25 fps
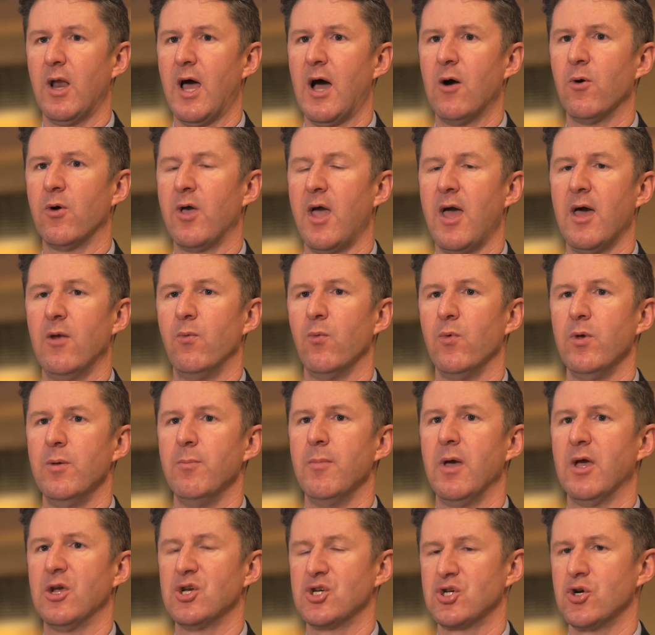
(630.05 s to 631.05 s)
How can we
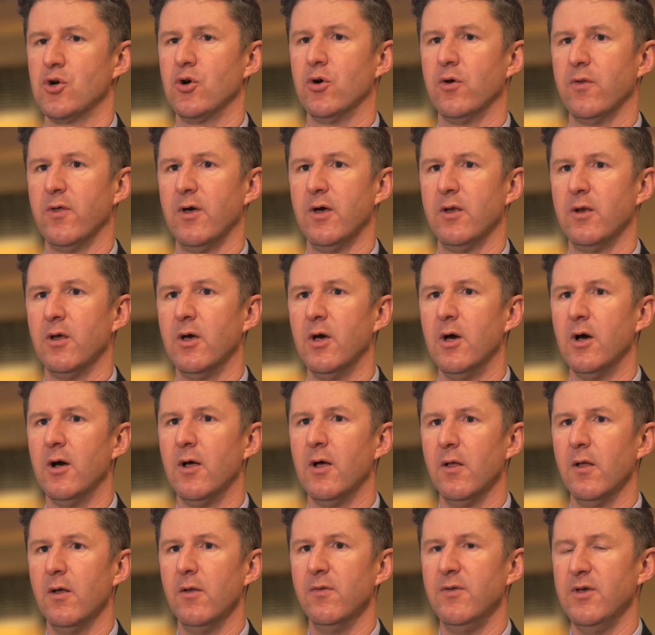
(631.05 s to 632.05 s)
make sure that
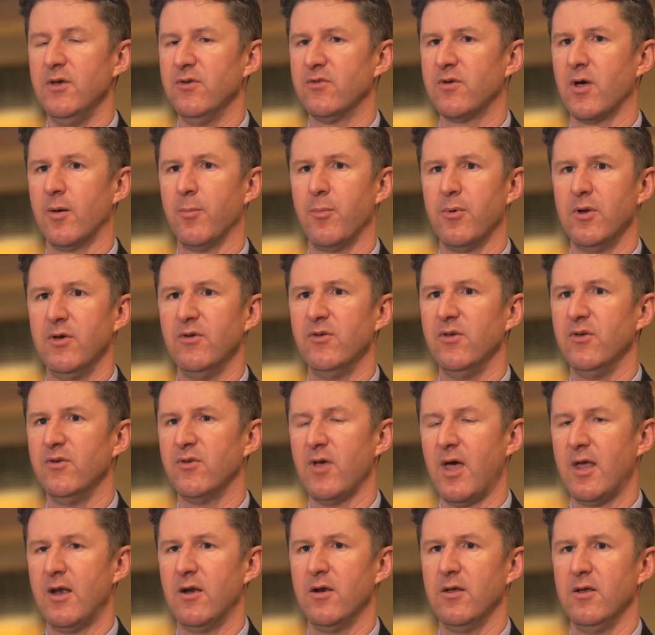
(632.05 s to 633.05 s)
these companies,
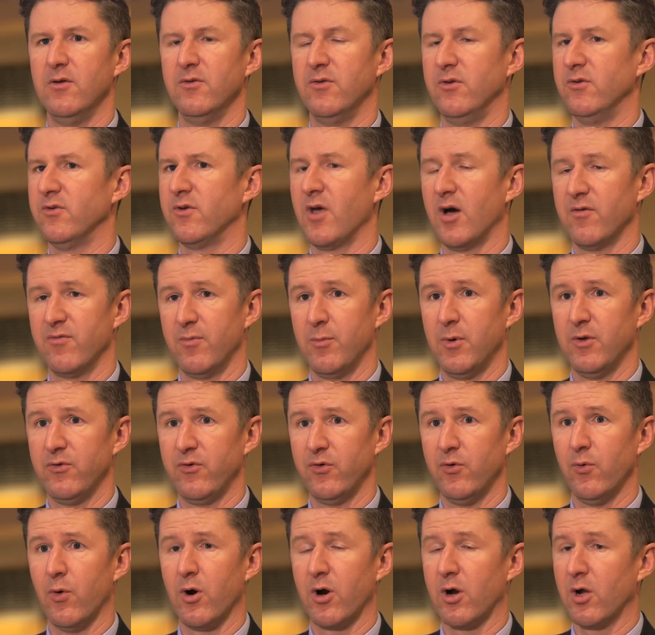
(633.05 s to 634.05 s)
these entities, these governments
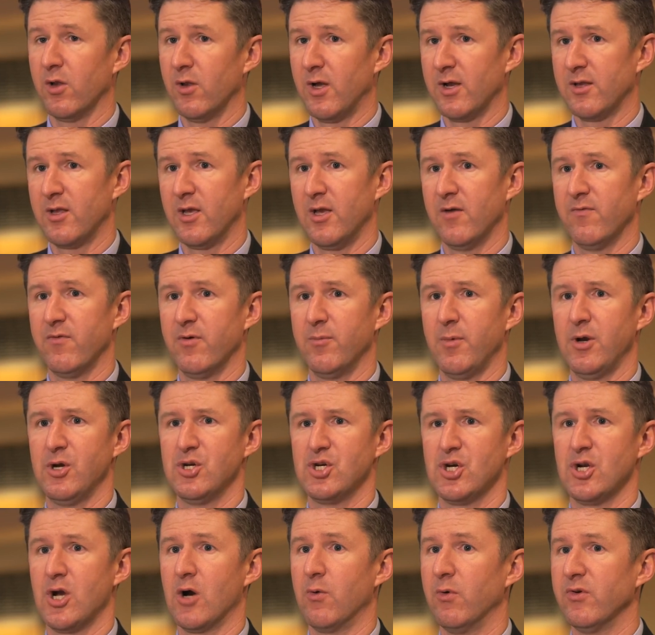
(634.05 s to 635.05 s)
who are collecting
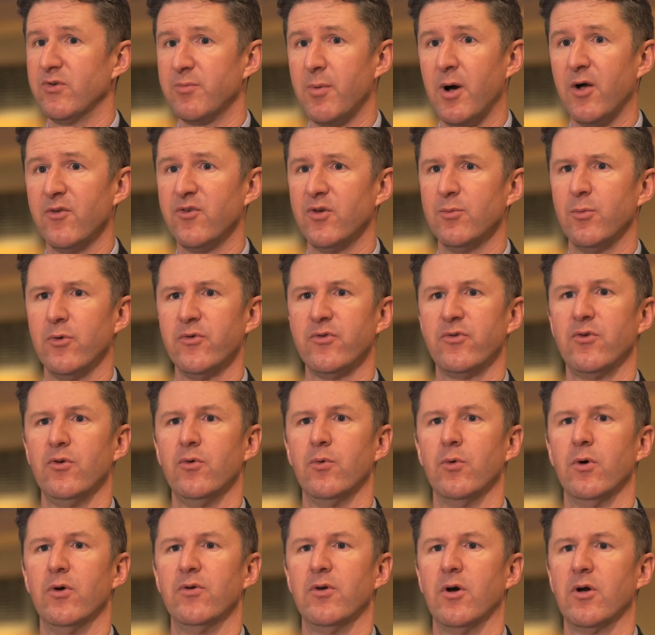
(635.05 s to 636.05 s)
information are responsible
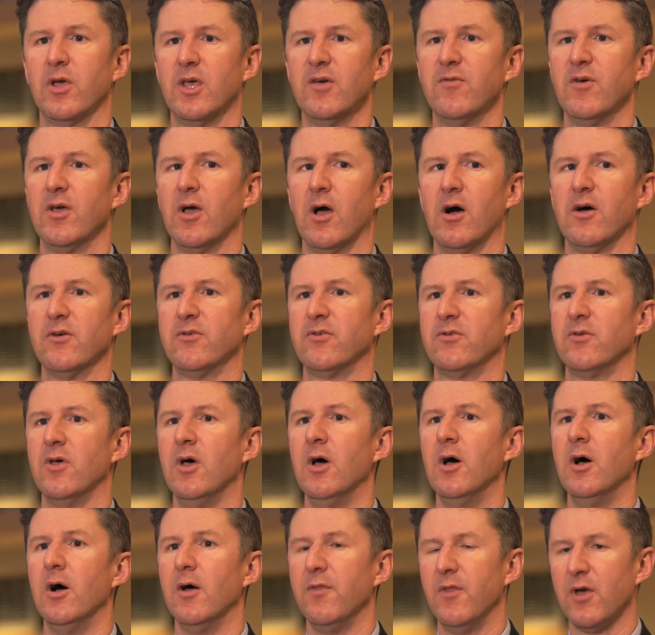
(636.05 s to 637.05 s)
stewards, are giving us
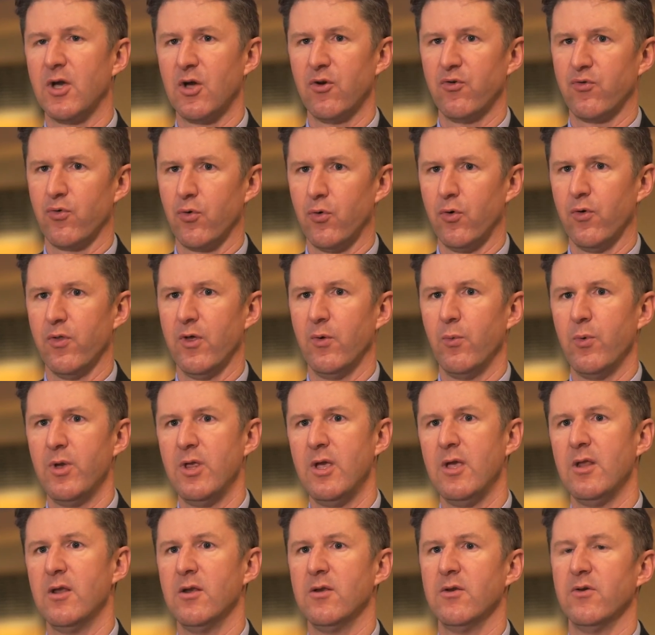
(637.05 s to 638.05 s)
the control that we
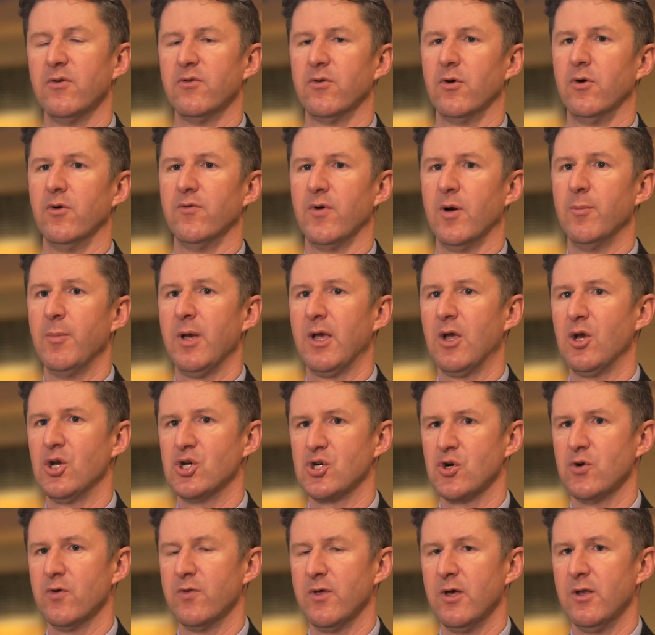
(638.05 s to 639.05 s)
need and deserve, are making
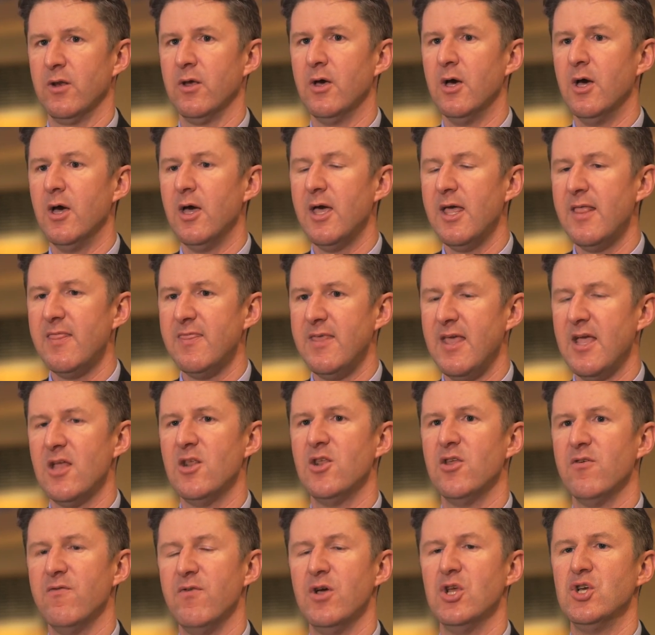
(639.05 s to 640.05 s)
sure that the
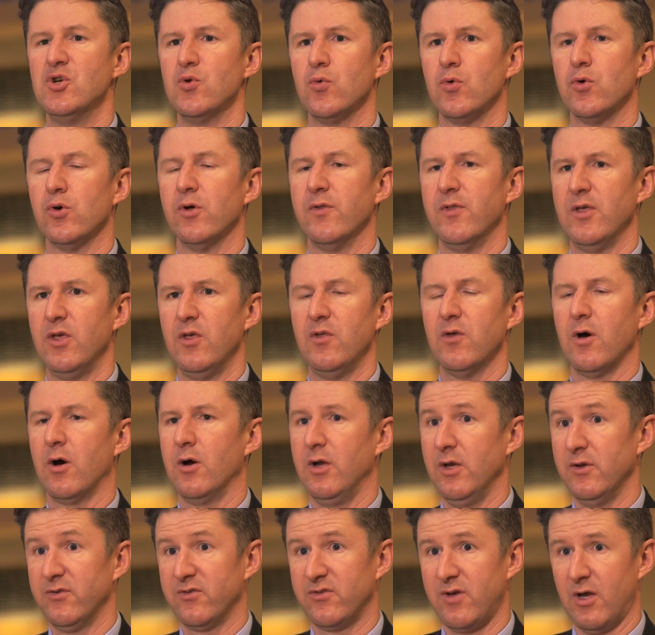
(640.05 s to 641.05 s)
individual
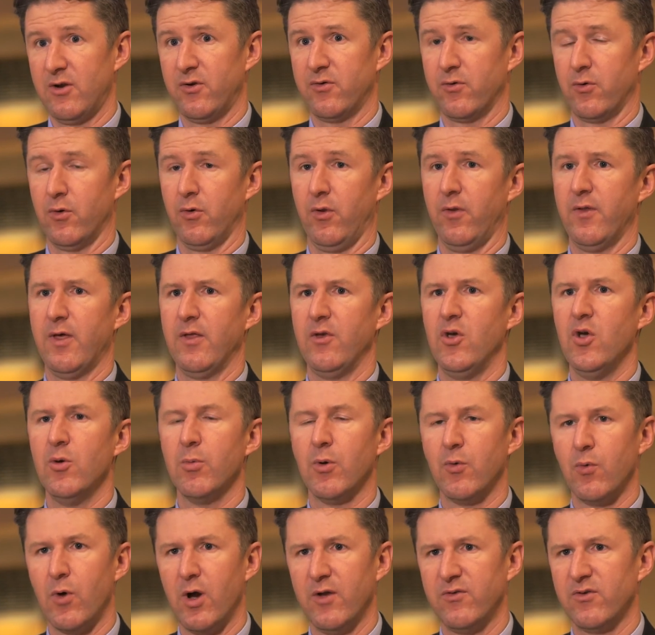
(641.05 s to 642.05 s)
is central, that
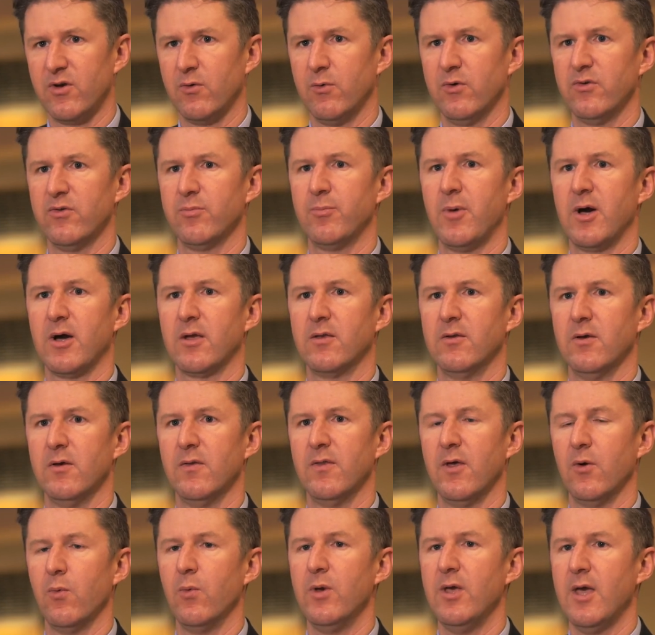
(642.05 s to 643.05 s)
human rights are
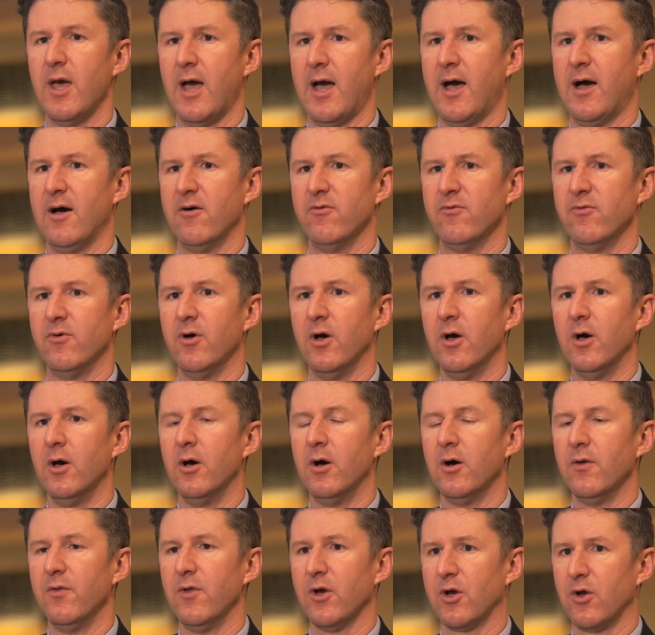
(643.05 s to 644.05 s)
respected, that we have
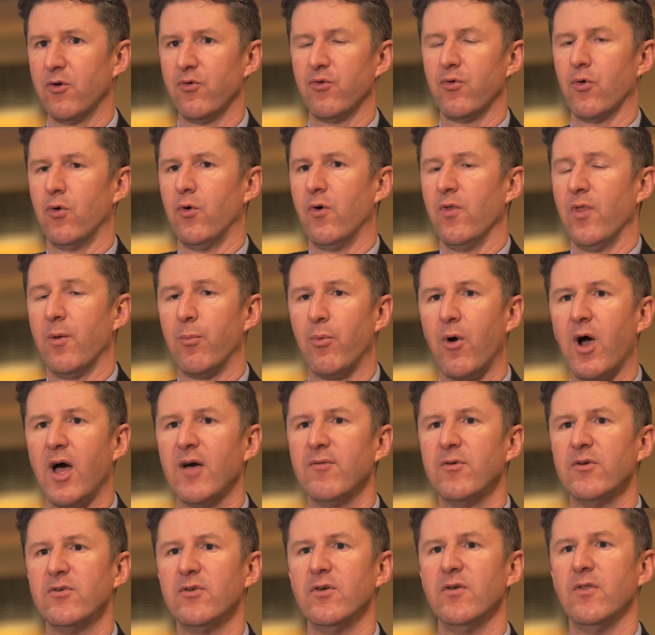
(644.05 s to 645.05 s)
the control and the
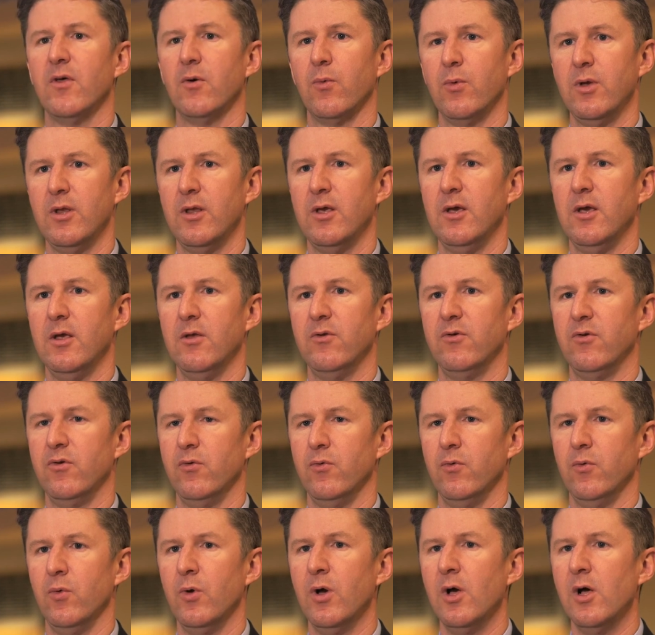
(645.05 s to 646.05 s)
privacy that we need
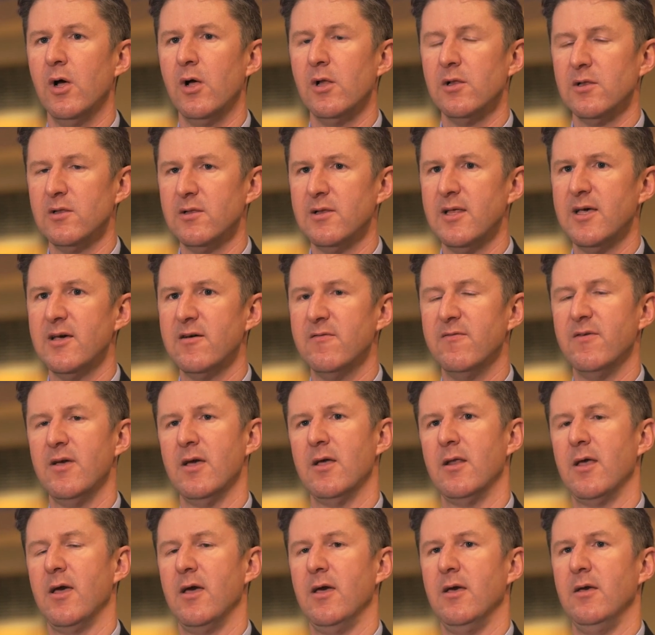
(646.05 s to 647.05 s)
to live
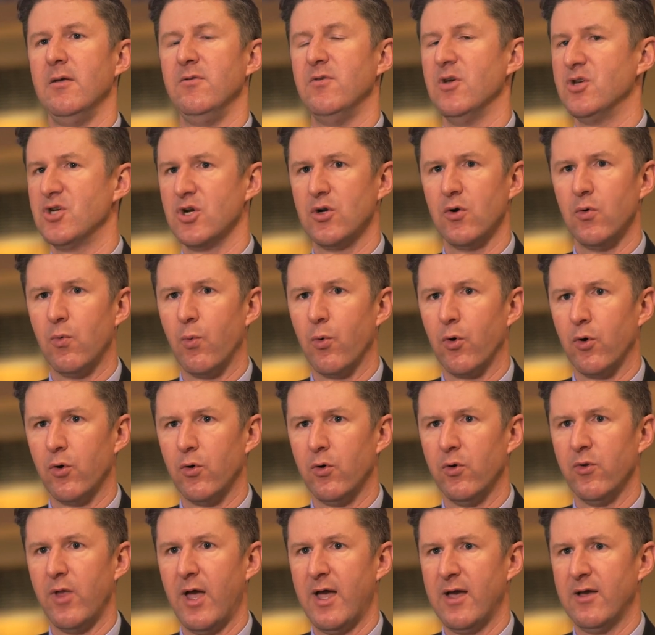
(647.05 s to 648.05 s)
in a digital
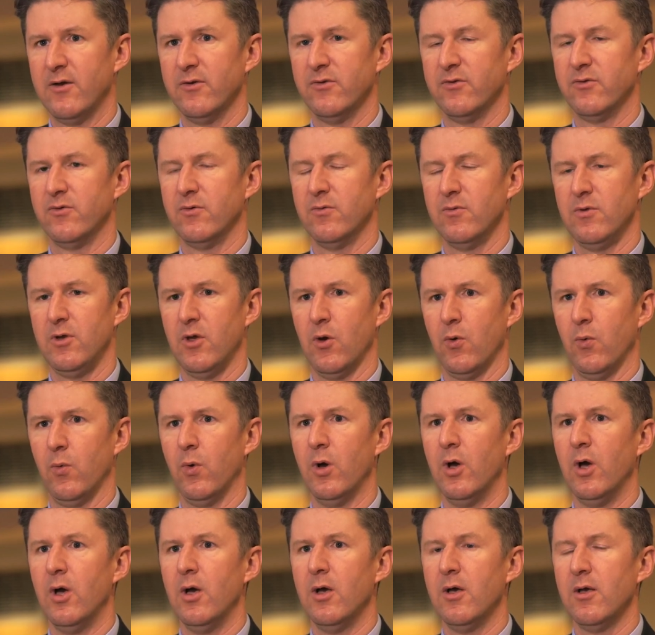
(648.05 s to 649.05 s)
world as, you know,
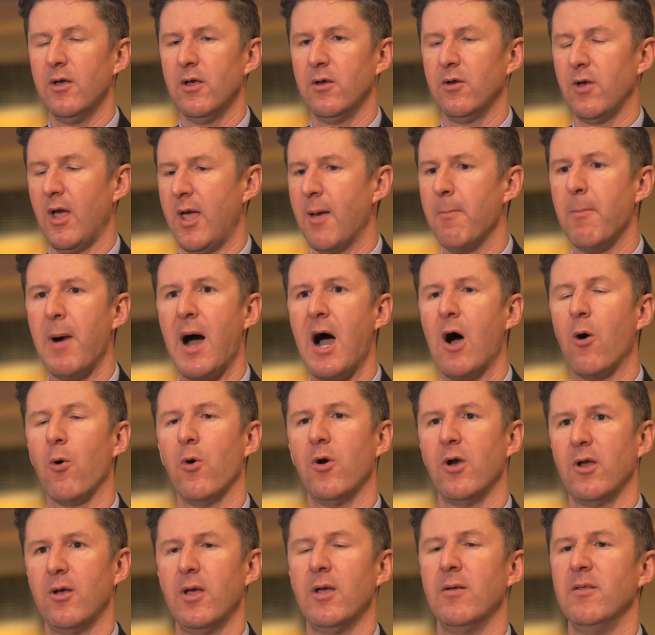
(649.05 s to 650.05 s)

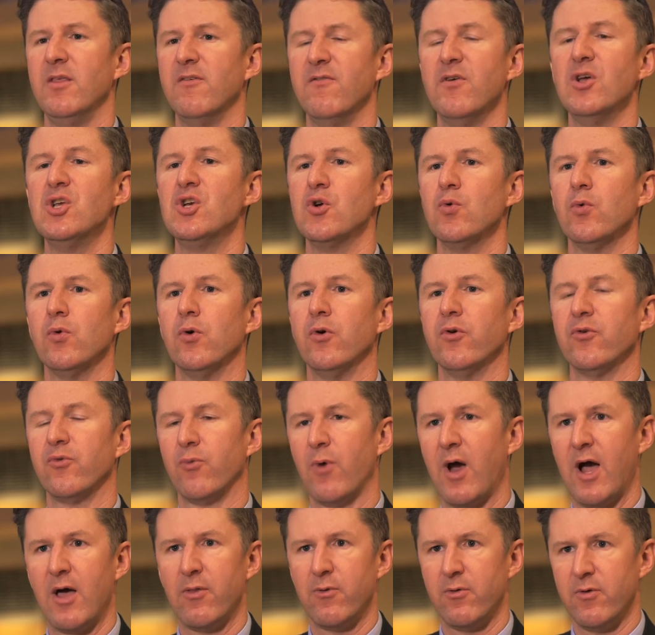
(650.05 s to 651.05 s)
empowered individuals
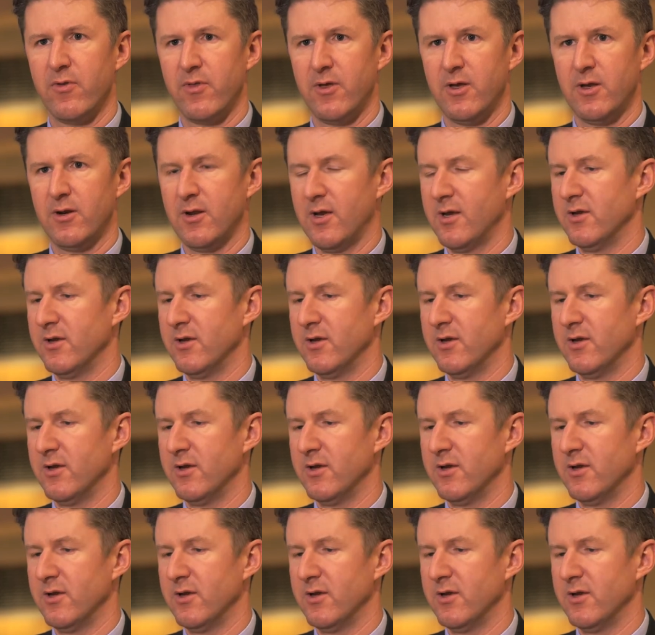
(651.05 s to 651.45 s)
rather than